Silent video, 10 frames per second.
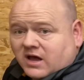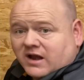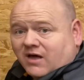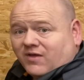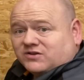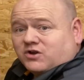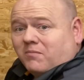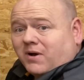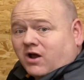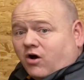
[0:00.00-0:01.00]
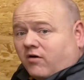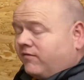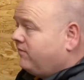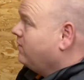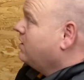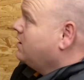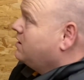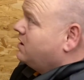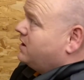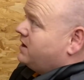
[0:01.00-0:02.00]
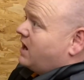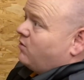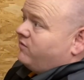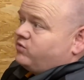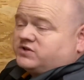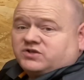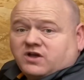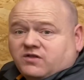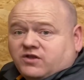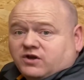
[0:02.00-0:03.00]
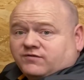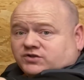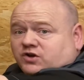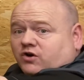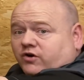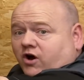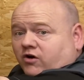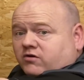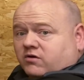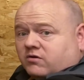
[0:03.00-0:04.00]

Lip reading: now that's gone back off. Now if we turn the other zone on,